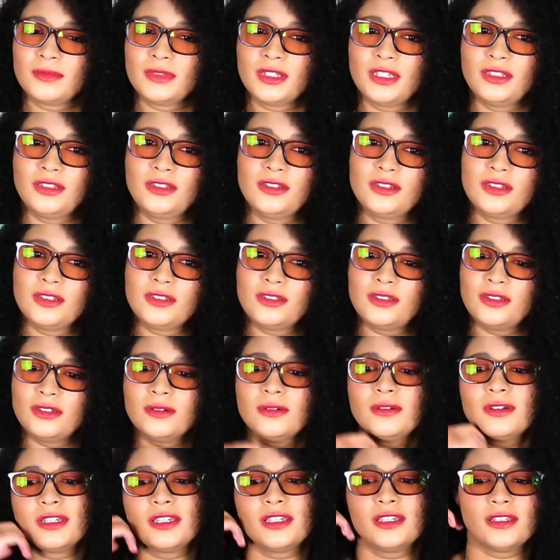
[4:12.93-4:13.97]
and you could do
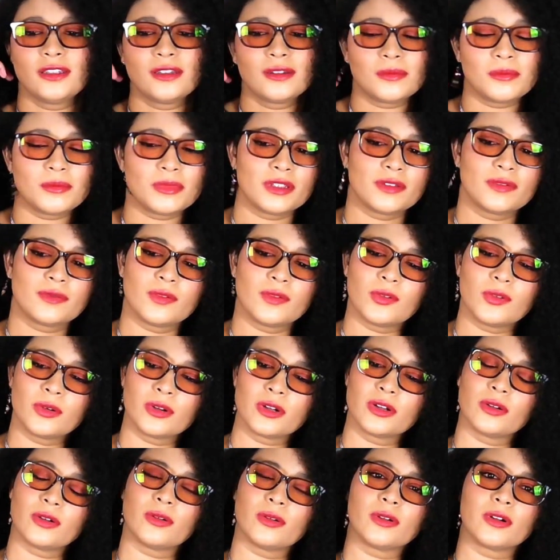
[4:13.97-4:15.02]
it
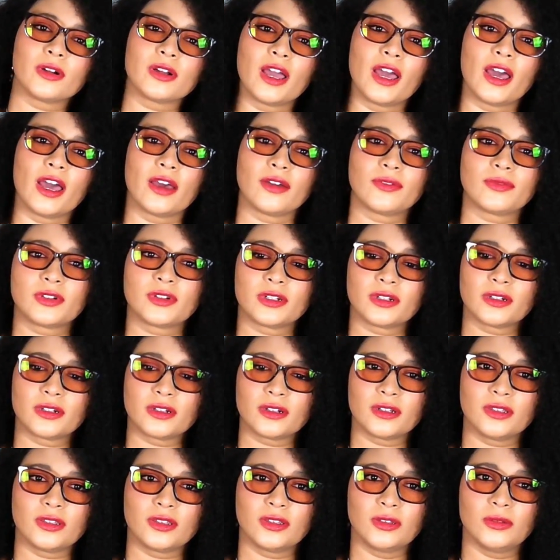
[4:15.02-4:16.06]
before or
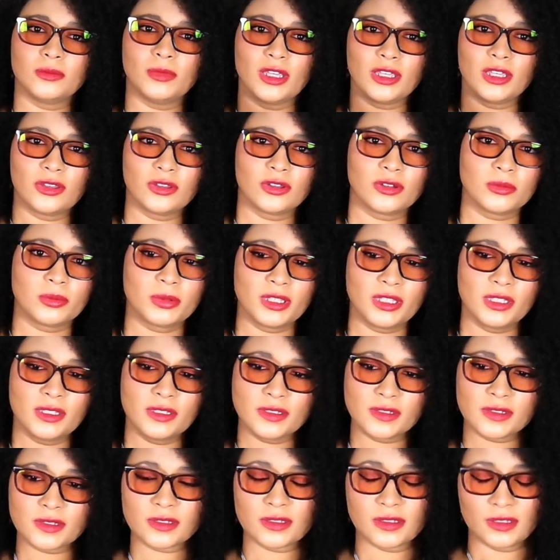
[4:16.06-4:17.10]
after you make your
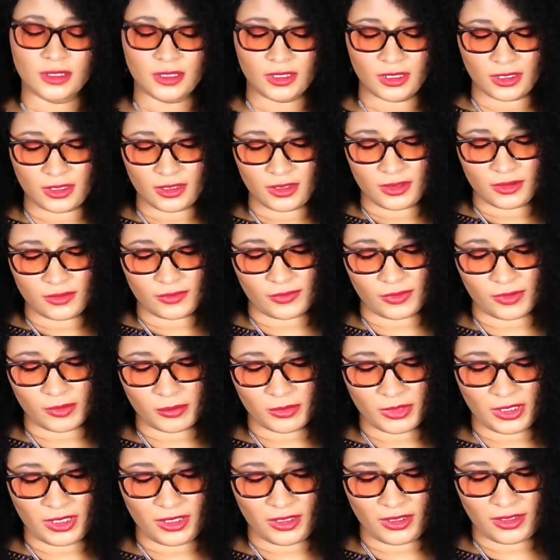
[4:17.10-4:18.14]
piece. For
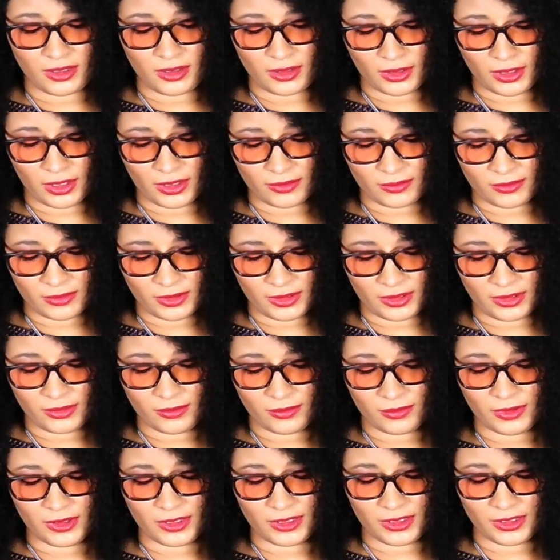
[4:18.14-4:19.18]
me, I really
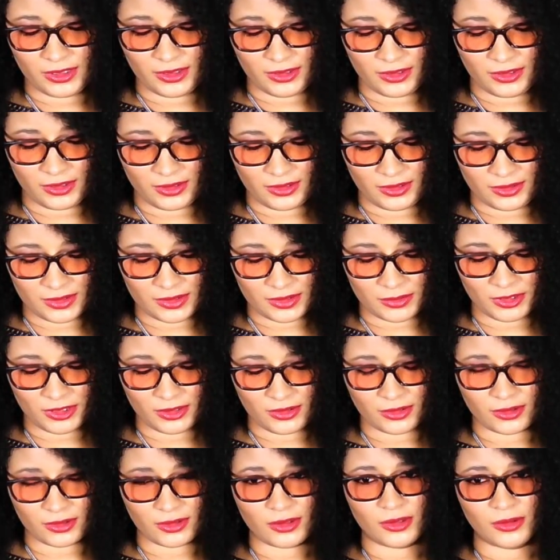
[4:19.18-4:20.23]
wanted the smell
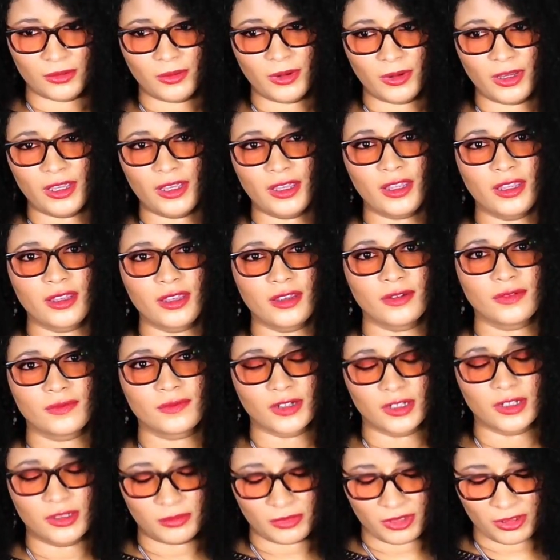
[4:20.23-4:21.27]
to go away
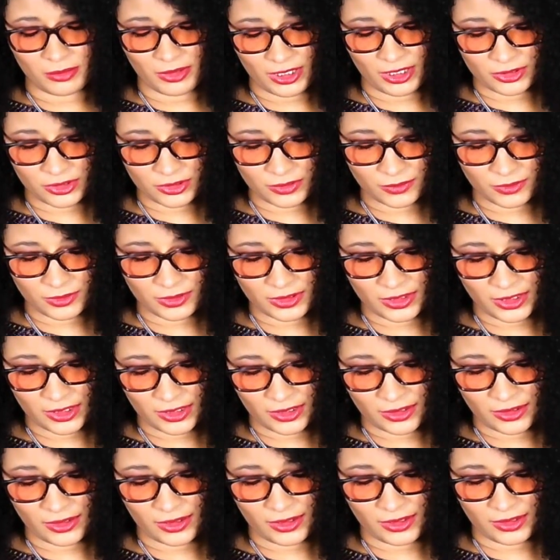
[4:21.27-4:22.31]
from a batch of wool that
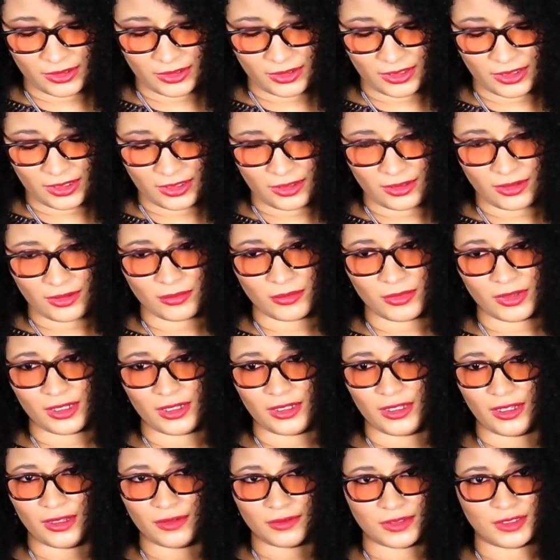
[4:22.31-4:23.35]
I got that you
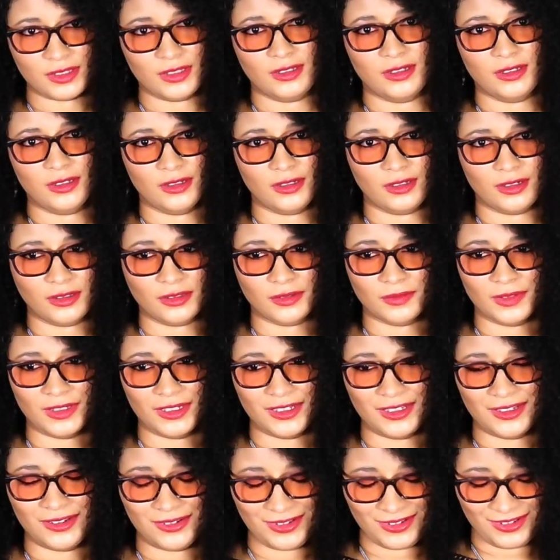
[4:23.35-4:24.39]
might have seen in another
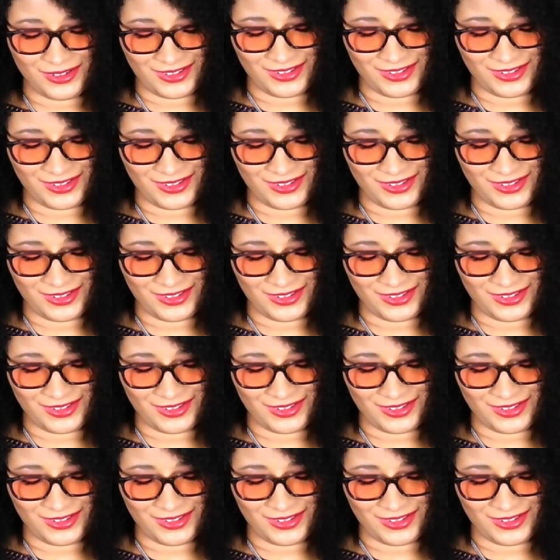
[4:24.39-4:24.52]
video.